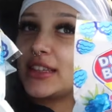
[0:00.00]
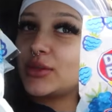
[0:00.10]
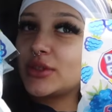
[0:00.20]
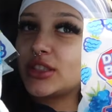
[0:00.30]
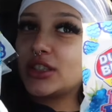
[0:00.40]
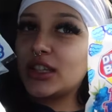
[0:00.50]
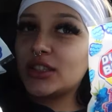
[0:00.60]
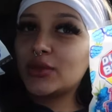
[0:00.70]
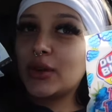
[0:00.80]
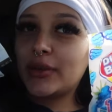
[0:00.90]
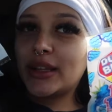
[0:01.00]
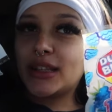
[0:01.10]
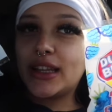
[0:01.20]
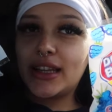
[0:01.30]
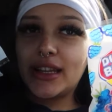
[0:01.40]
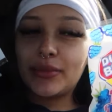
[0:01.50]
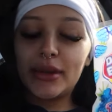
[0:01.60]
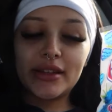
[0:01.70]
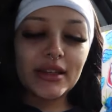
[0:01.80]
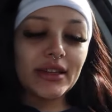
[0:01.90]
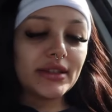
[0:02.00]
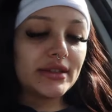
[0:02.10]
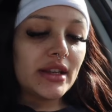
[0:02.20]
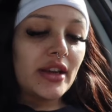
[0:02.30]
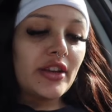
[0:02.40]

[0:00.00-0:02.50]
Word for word: This was just what we needed because